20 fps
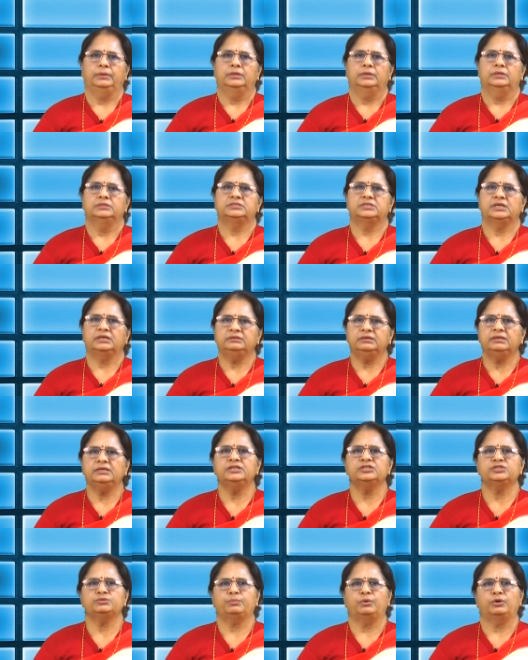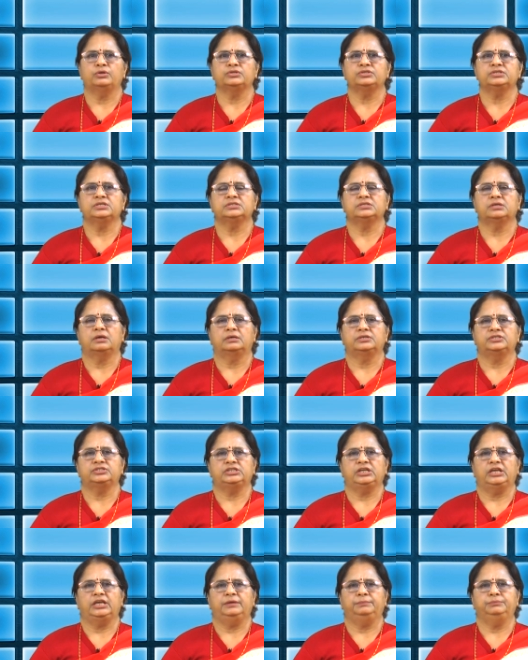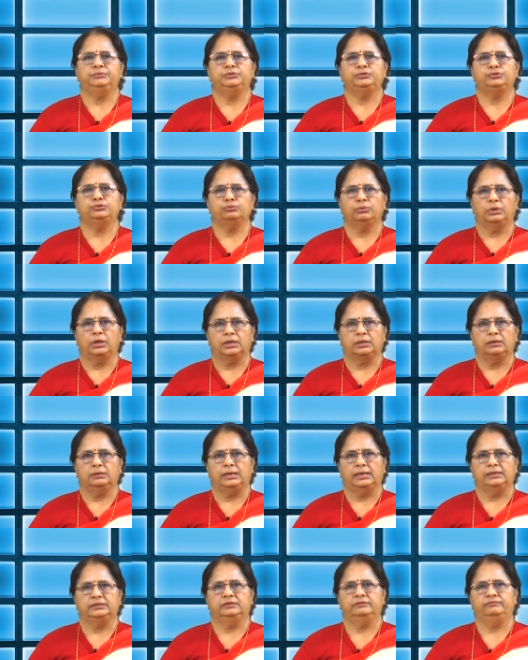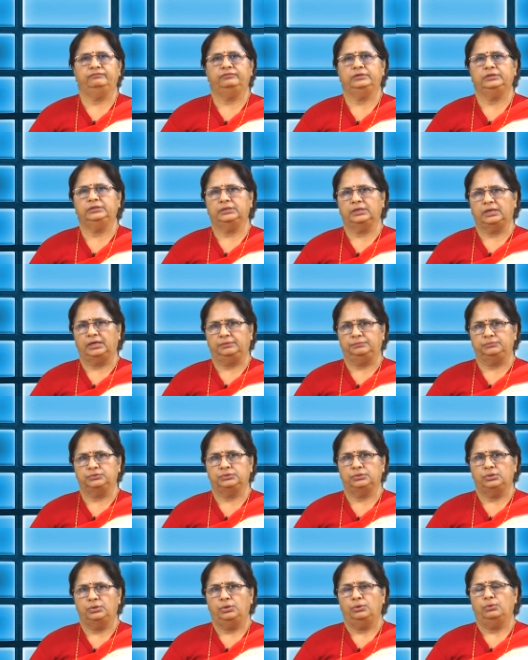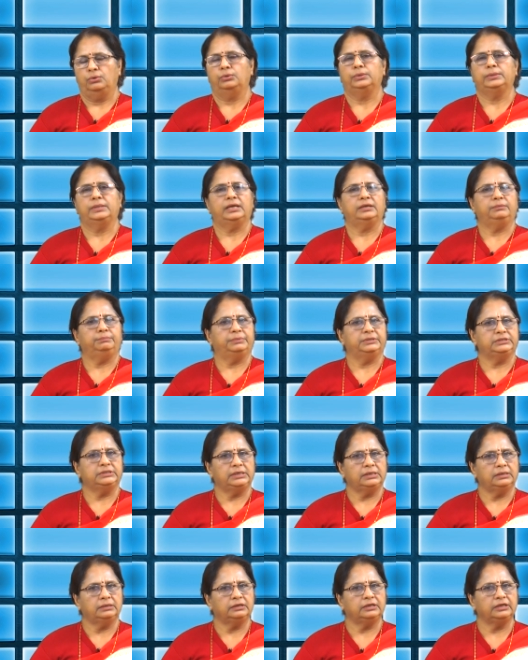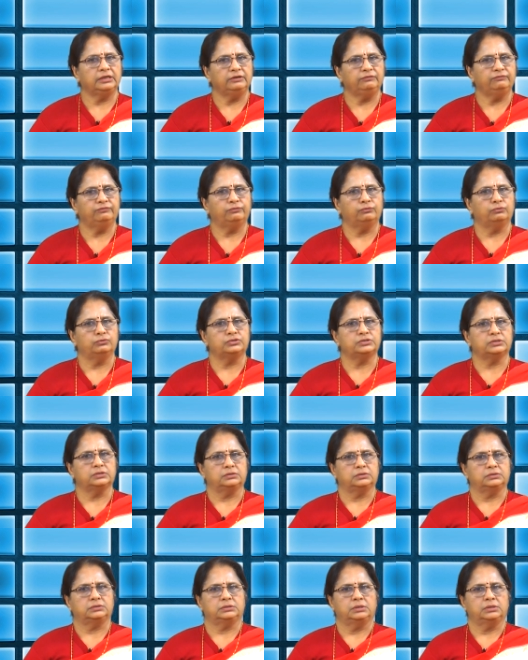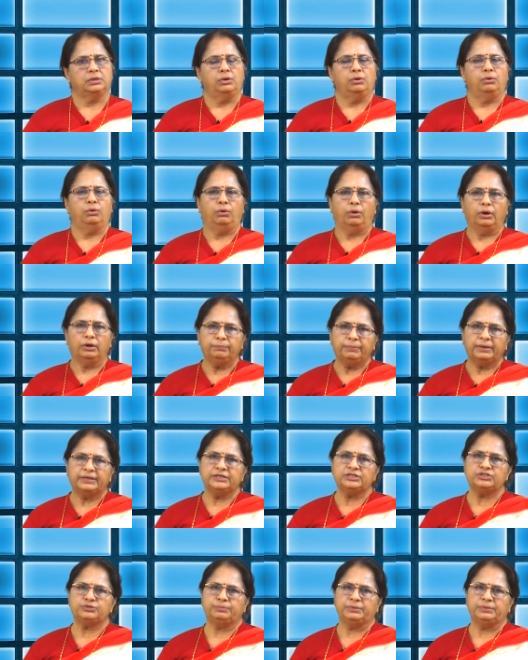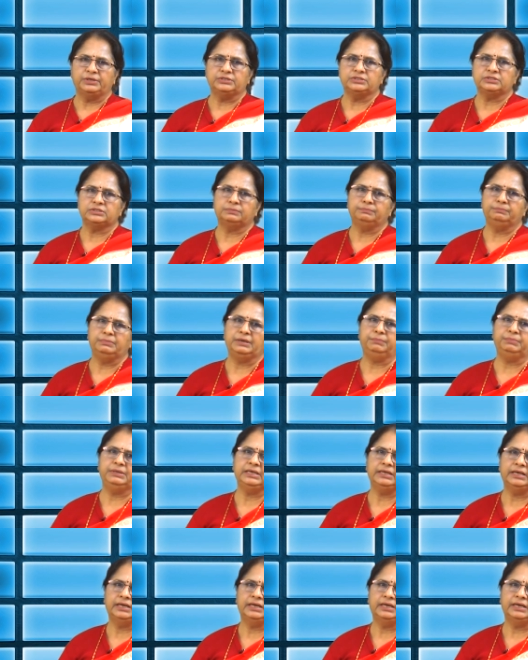certain responses are shaped to occur at different times, or that particular reinforcers or punishments may be